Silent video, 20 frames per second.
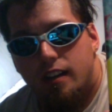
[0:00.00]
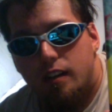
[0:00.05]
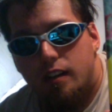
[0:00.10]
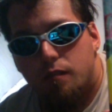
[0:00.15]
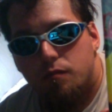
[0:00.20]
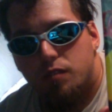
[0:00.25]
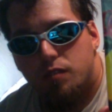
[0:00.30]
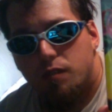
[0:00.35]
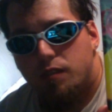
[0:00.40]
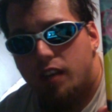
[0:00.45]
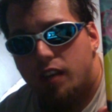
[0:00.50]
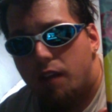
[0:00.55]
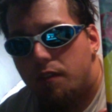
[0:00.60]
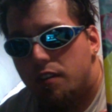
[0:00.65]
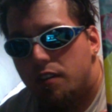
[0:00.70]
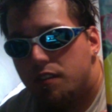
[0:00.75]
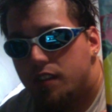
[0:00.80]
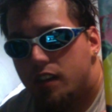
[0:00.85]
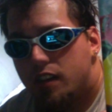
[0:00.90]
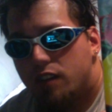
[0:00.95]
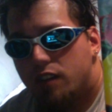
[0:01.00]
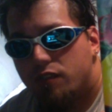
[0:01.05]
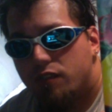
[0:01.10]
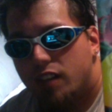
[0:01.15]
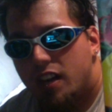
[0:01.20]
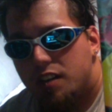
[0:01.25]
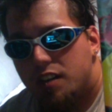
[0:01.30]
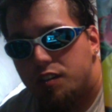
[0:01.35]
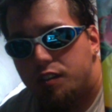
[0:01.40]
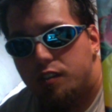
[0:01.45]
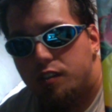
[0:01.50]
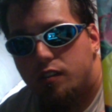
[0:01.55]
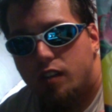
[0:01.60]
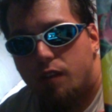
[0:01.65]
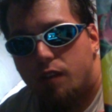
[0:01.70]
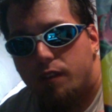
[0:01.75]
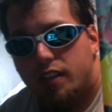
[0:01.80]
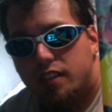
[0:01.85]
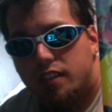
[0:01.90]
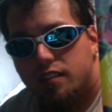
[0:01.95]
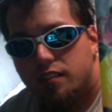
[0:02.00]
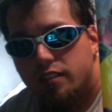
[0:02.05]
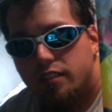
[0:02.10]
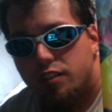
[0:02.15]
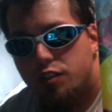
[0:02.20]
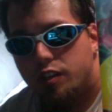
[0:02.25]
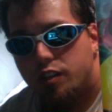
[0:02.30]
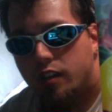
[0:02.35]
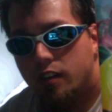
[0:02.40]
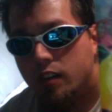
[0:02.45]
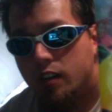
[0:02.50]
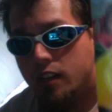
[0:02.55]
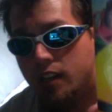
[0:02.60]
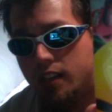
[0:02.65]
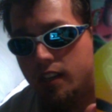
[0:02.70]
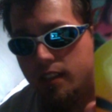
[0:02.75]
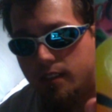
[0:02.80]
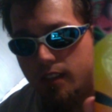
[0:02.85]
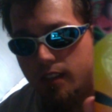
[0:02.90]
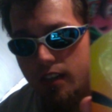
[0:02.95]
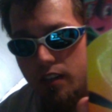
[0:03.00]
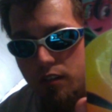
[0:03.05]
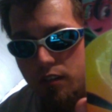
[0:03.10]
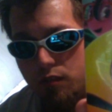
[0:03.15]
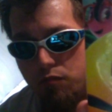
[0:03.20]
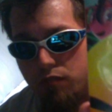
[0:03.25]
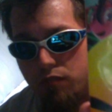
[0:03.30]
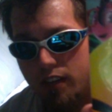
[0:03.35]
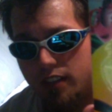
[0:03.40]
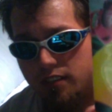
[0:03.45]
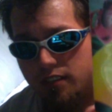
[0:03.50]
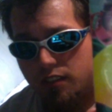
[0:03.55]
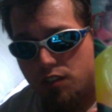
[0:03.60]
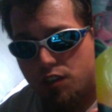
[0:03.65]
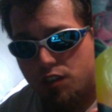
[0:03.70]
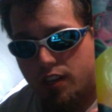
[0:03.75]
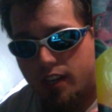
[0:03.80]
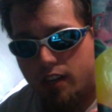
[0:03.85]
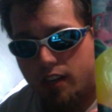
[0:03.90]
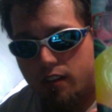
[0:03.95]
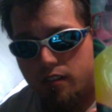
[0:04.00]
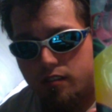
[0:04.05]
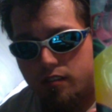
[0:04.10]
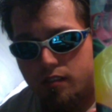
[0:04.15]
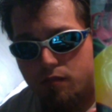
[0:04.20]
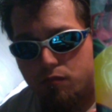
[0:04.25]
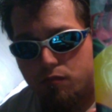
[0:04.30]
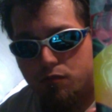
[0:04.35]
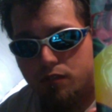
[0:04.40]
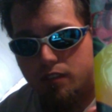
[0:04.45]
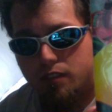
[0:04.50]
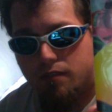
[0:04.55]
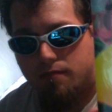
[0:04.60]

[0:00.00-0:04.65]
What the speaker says: sometime near the end of last year, coming into this year, that I do plan to check out at some point.